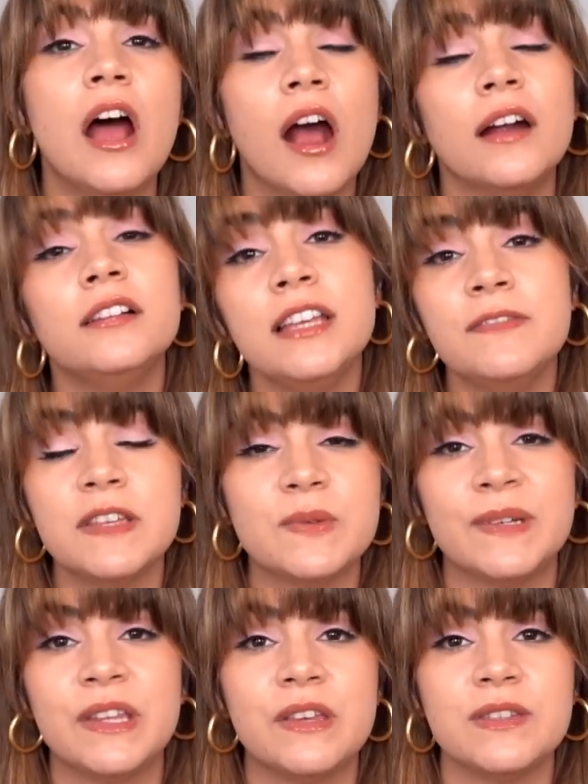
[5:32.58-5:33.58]
Heartleaf is
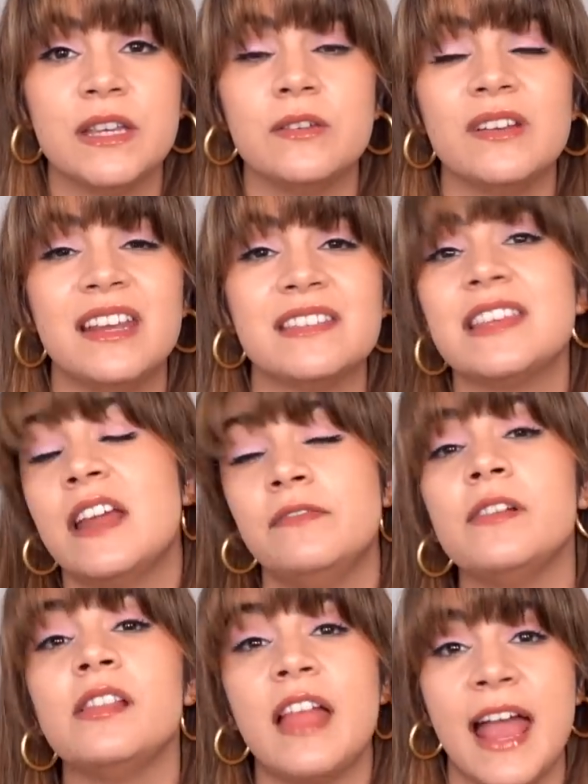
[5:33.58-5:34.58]
one of those ingredients that I've
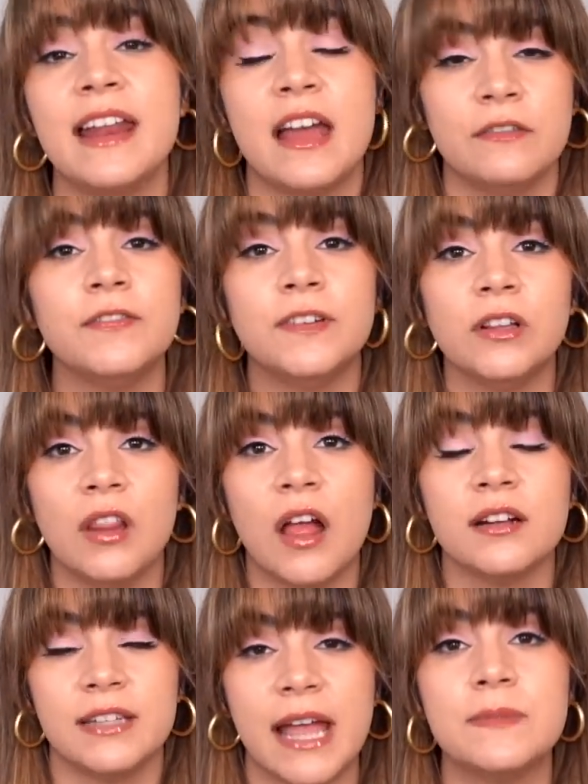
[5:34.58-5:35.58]
relied on for a
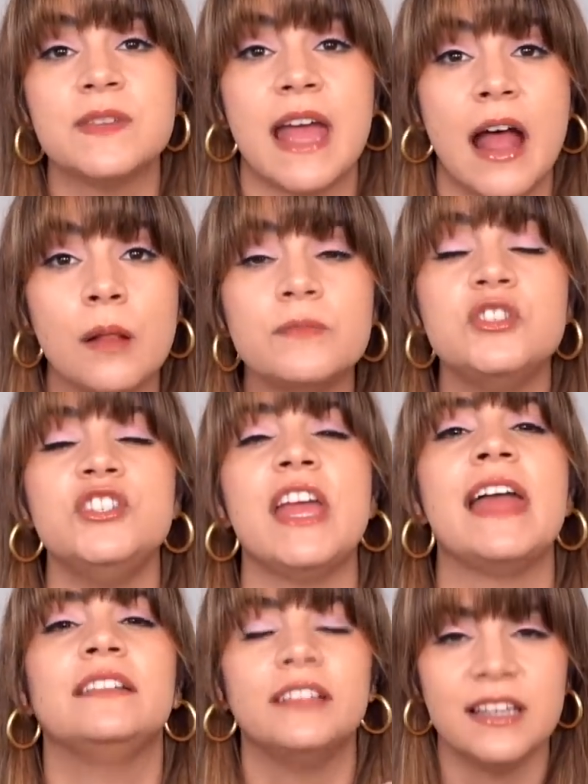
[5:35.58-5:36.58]
long time to help
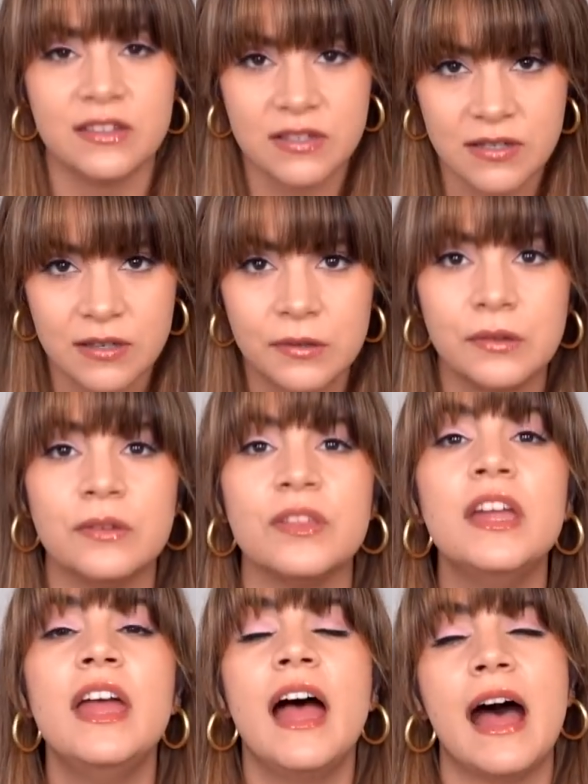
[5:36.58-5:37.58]
gently soothe
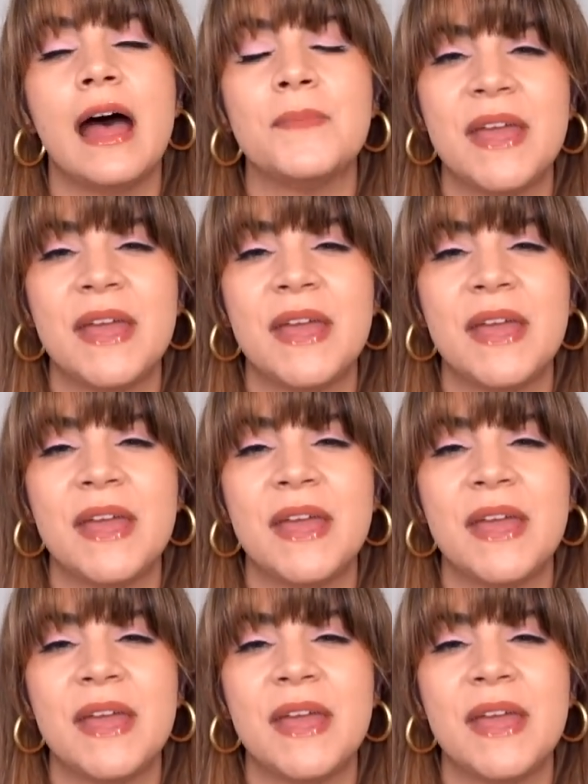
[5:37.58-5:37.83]
um,